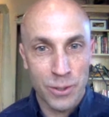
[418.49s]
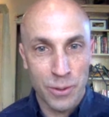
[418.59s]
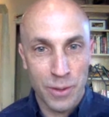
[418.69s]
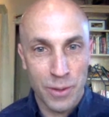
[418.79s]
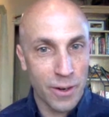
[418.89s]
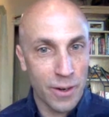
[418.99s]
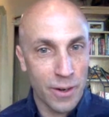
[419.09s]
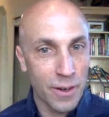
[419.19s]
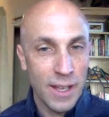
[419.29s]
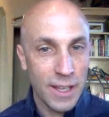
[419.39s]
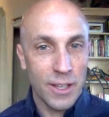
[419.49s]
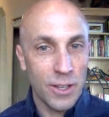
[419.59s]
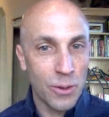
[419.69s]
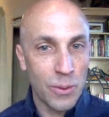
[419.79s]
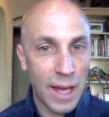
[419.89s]
So there are,
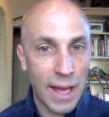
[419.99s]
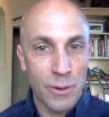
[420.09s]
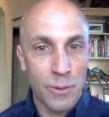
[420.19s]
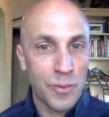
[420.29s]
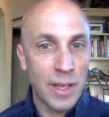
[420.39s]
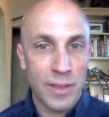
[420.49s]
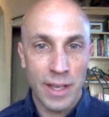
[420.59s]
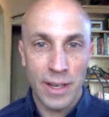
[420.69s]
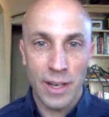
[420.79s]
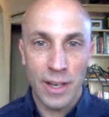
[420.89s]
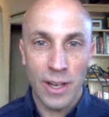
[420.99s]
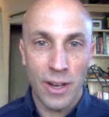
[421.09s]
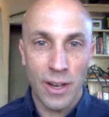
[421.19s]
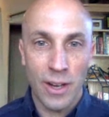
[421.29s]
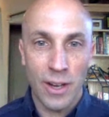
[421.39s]
I don't think that
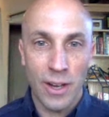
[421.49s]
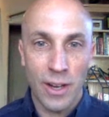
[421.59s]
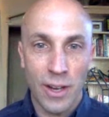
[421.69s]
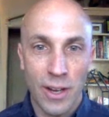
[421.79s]
on-demand transit